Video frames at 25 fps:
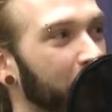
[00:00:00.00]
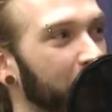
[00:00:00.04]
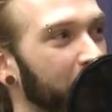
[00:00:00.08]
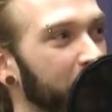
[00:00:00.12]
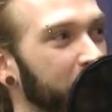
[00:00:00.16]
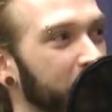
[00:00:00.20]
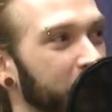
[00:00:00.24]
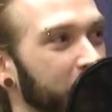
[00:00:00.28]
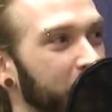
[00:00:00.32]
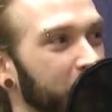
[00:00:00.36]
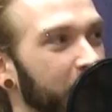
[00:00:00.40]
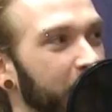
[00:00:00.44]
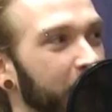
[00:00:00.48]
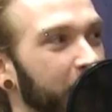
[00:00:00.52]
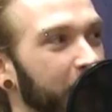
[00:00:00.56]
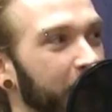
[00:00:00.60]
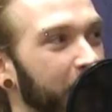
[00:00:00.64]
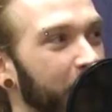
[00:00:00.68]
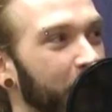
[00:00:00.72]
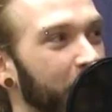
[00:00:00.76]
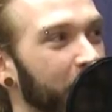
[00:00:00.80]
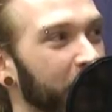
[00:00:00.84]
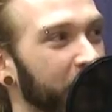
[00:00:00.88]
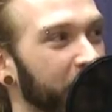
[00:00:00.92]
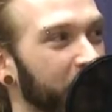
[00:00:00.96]
This lady
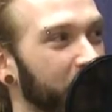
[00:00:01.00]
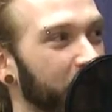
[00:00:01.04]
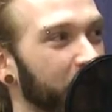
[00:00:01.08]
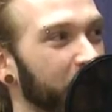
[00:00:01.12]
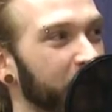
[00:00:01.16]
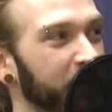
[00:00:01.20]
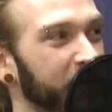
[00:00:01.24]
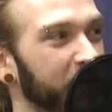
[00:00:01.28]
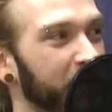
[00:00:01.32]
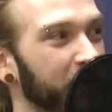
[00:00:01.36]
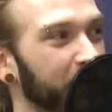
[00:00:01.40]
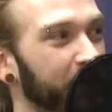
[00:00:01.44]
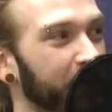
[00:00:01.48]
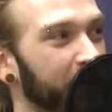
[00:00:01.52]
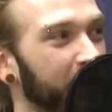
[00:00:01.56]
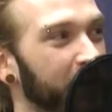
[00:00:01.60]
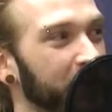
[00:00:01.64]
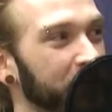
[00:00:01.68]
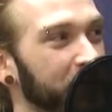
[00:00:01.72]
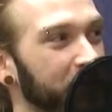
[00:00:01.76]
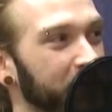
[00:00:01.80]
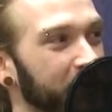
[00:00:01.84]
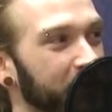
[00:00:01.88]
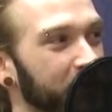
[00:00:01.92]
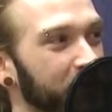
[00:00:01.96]
I worked for in South
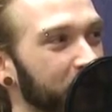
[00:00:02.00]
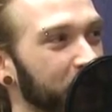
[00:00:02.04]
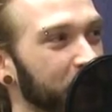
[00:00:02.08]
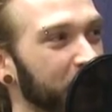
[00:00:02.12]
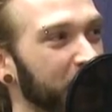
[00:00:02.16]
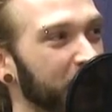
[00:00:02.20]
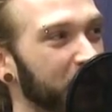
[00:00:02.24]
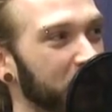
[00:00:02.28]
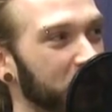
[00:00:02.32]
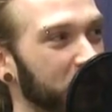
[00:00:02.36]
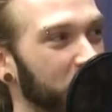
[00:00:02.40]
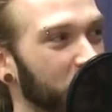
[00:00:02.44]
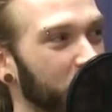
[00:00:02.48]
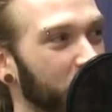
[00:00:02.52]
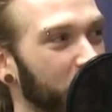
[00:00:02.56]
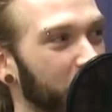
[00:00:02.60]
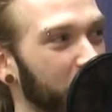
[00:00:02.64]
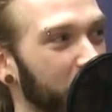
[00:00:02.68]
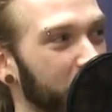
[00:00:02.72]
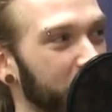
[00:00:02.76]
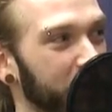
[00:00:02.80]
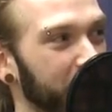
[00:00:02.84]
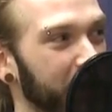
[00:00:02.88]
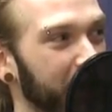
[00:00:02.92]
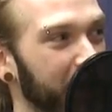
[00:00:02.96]
Boston, she actually
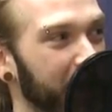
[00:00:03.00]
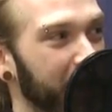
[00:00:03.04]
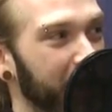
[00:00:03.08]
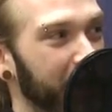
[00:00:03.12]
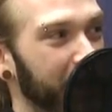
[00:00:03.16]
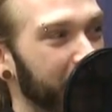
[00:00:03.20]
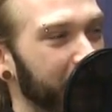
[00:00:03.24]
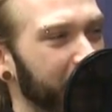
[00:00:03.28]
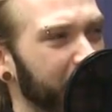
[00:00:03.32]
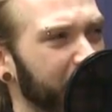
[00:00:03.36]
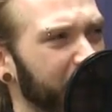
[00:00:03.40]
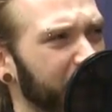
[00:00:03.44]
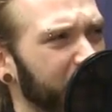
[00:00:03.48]
works at